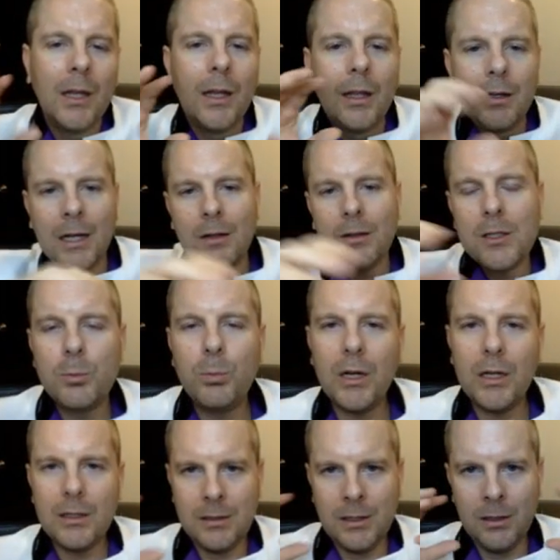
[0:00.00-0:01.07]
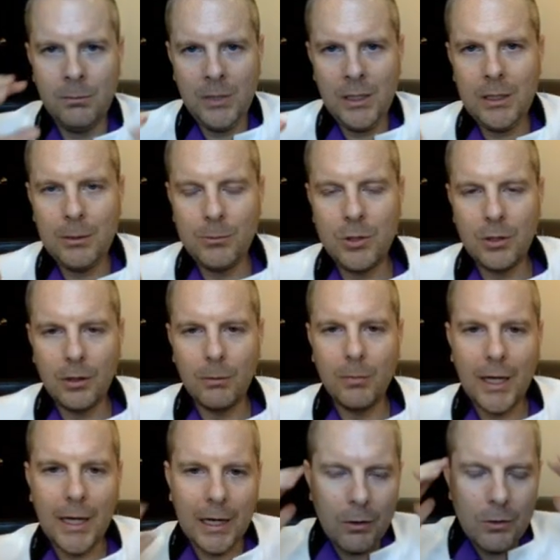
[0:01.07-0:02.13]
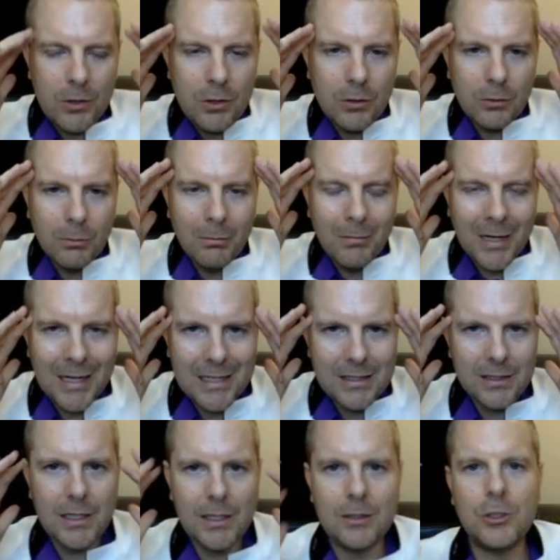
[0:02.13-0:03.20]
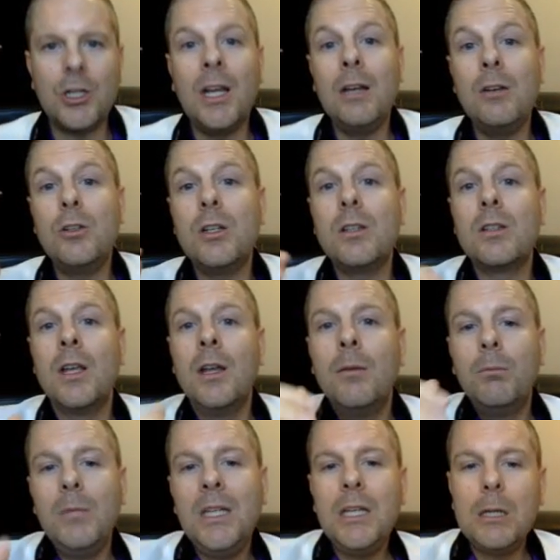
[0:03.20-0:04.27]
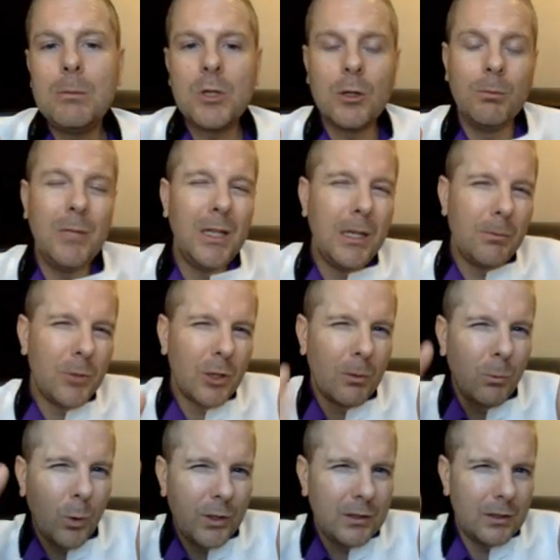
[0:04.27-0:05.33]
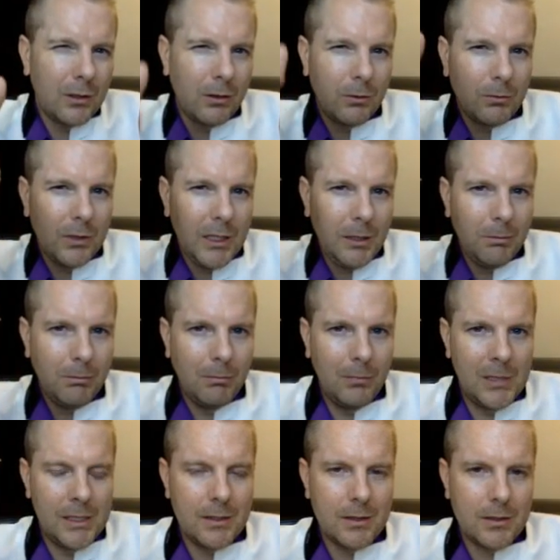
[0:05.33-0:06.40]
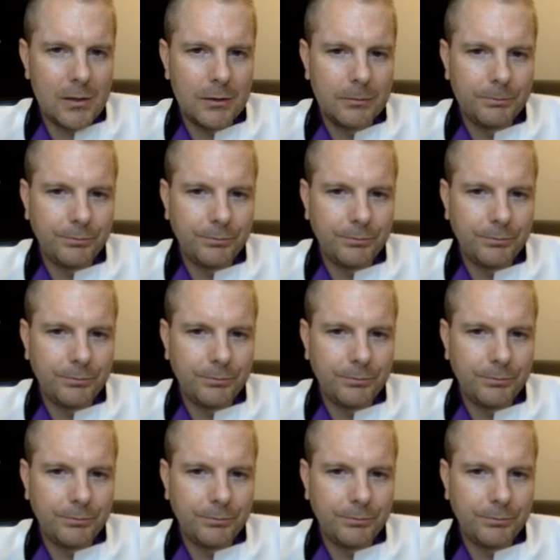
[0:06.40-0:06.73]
Now let's break it down medium term. How your mindset changes medium term. Medium term, one to three months.